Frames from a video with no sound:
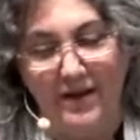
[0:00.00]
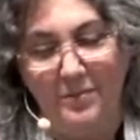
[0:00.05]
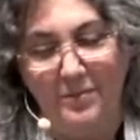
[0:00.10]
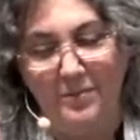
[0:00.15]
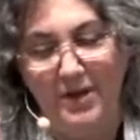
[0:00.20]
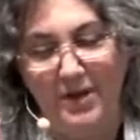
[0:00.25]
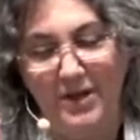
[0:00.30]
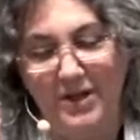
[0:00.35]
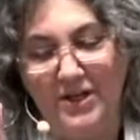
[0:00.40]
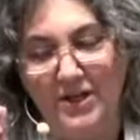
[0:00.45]

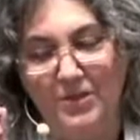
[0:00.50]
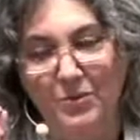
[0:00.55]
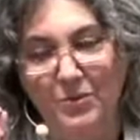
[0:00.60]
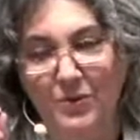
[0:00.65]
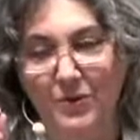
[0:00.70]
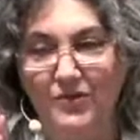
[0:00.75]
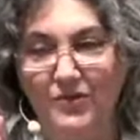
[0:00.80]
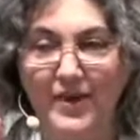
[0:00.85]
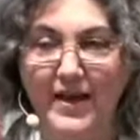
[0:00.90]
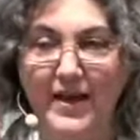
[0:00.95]
but in Hebrew
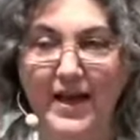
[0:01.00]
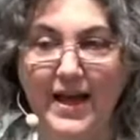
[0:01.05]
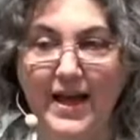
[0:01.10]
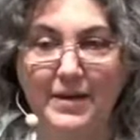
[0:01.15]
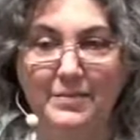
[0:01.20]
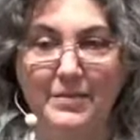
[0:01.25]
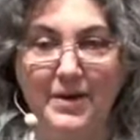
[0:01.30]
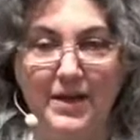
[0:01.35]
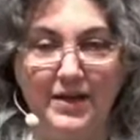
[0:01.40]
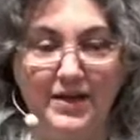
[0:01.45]
we say
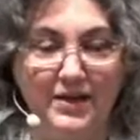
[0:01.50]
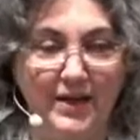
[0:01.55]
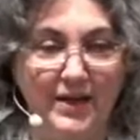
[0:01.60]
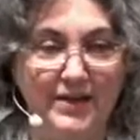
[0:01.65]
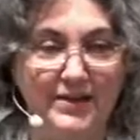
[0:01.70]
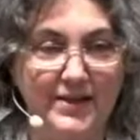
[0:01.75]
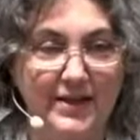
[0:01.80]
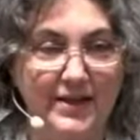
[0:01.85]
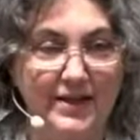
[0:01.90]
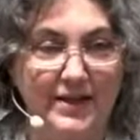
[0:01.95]
emet,
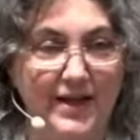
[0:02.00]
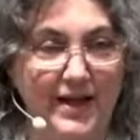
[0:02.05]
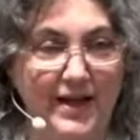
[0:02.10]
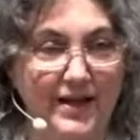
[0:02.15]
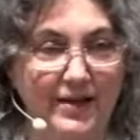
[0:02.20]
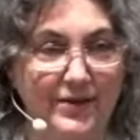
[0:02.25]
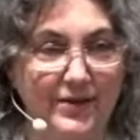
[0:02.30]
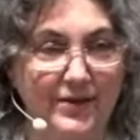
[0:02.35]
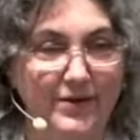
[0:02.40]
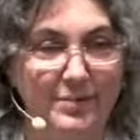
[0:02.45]
like the
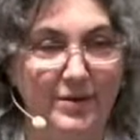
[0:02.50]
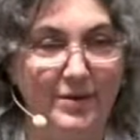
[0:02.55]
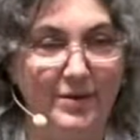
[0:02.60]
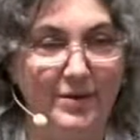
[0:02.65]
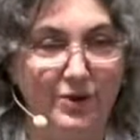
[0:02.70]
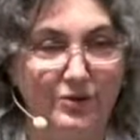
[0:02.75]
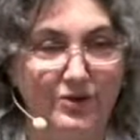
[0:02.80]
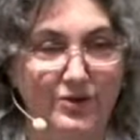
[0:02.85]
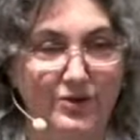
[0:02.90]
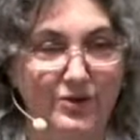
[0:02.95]
clown. Anybody
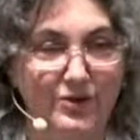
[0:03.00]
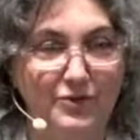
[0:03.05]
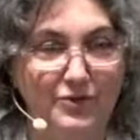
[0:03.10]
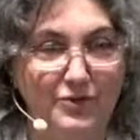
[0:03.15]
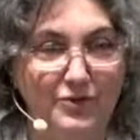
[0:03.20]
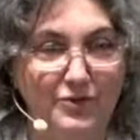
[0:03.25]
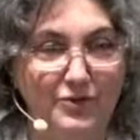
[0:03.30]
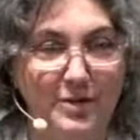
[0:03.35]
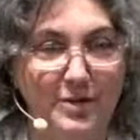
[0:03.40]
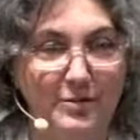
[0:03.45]
old enough to
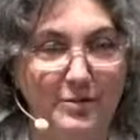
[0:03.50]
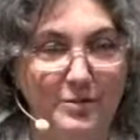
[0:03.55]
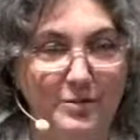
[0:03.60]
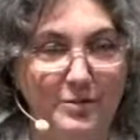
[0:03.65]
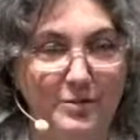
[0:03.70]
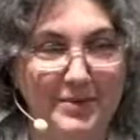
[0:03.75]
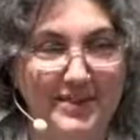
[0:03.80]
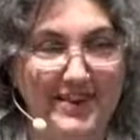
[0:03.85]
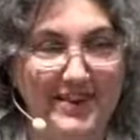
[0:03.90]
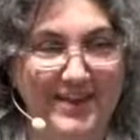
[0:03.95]
remember
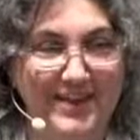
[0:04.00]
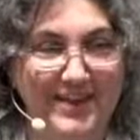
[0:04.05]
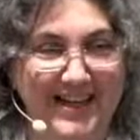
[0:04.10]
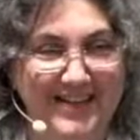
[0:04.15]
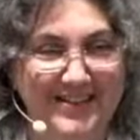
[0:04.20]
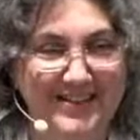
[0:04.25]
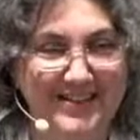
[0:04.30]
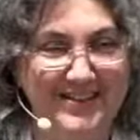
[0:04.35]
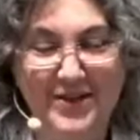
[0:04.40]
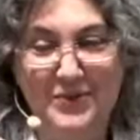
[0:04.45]
Emmet the
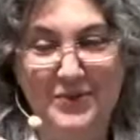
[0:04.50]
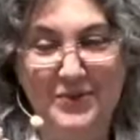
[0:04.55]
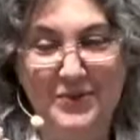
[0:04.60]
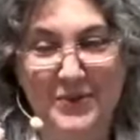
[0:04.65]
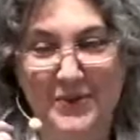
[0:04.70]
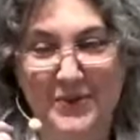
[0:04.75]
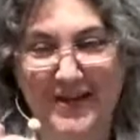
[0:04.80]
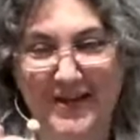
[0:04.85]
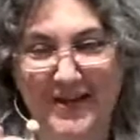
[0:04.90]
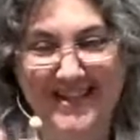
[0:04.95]
clown?
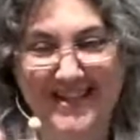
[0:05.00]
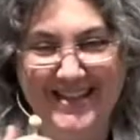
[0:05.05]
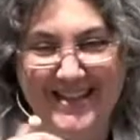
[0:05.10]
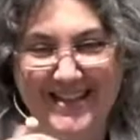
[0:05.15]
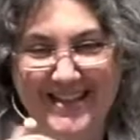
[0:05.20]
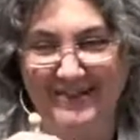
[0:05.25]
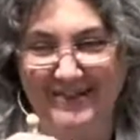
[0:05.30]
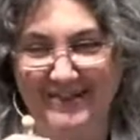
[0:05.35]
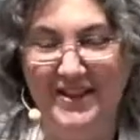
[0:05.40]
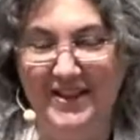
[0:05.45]
Phew,
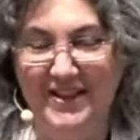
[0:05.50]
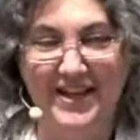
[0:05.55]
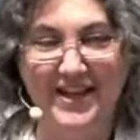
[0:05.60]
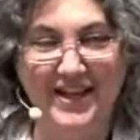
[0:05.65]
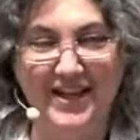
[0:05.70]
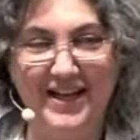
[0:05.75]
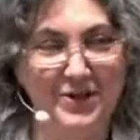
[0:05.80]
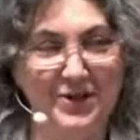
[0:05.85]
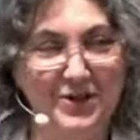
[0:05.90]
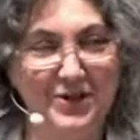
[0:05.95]
I'm glad I
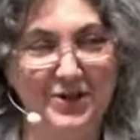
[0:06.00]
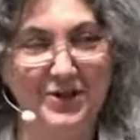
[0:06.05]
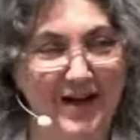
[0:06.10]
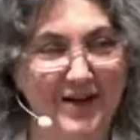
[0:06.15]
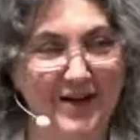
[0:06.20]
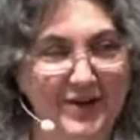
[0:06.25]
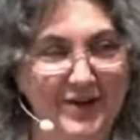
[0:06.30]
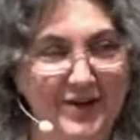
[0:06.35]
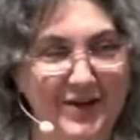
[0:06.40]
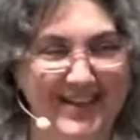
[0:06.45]
got a good
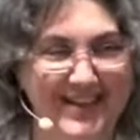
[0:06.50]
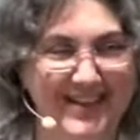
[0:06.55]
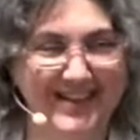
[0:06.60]
crowd here.